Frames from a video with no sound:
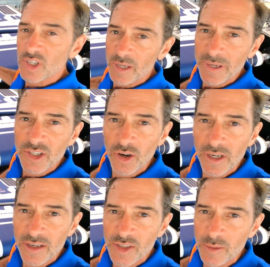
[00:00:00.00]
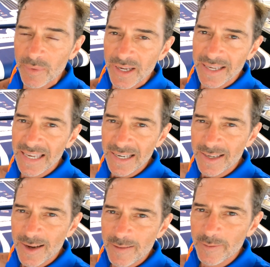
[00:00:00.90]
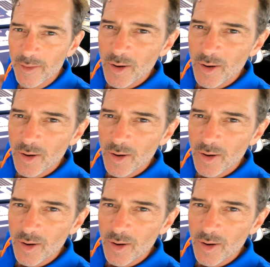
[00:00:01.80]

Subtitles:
is going to be turned into some kit for